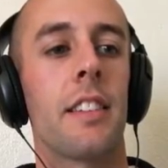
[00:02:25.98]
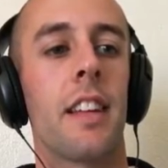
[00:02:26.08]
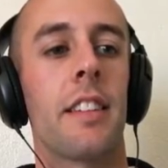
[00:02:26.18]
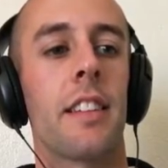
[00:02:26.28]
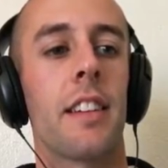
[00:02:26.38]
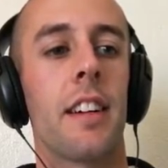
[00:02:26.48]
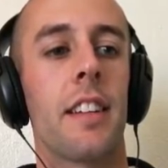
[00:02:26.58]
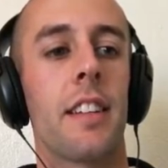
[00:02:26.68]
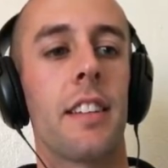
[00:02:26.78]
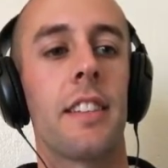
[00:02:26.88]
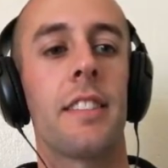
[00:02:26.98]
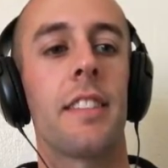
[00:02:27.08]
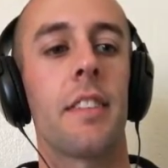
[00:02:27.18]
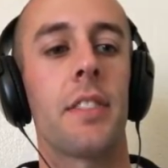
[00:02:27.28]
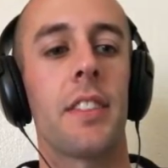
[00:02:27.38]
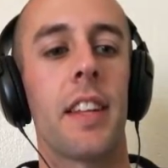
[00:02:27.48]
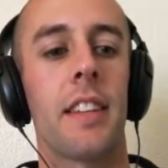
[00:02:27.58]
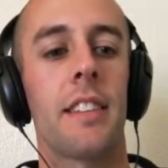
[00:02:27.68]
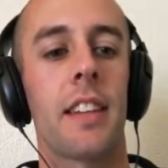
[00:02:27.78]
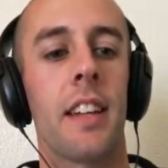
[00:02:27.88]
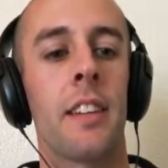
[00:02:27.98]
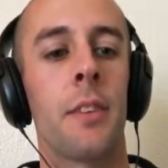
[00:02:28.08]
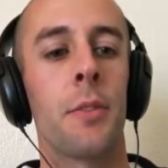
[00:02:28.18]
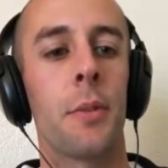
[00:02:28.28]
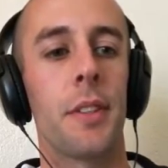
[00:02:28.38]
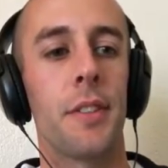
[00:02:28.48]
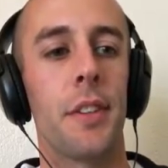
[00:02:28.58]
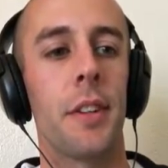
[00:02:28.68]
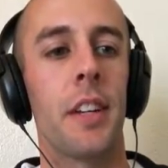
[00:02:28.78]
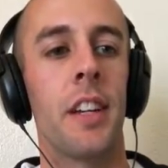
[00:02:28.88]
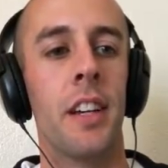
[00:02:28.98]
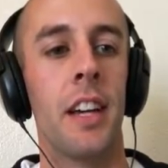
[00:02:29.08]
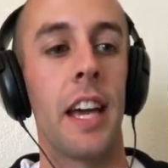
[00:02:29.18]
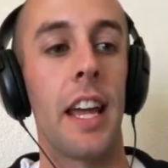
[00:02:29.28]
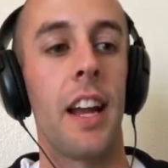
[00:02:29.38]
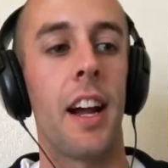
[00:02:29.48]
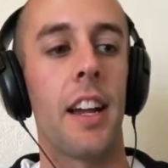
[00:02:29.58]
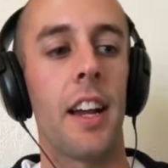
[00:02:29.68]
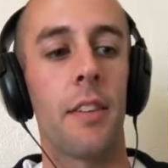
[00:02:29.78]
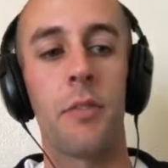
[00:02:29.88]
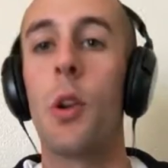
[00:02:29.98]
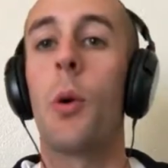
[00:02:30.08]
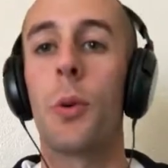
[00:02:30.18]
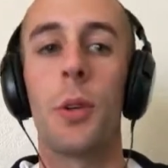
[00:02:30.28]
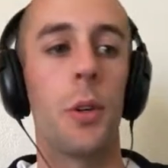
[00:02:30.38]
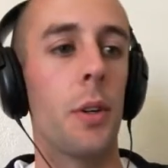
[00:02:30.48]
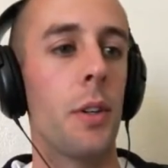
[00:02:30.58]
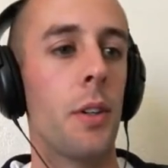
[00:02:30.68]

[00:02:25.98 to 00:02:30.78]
I think it's safe to say this guy knows what he's doing, and I have no clue.